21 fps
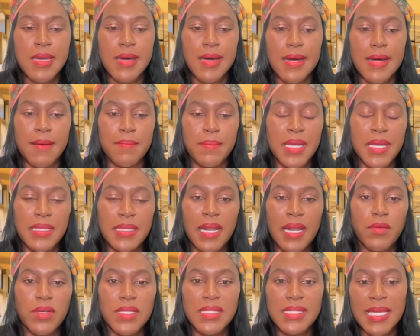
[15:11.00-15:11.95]
And then I
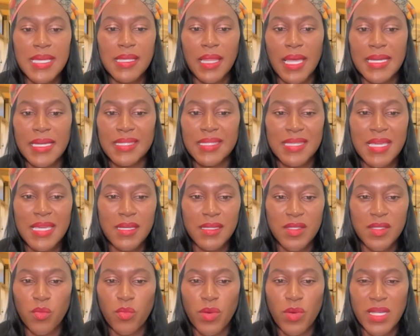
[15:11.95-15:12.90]
would say, like, seek
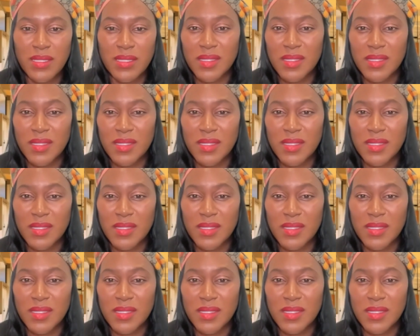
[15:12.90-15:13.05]
to win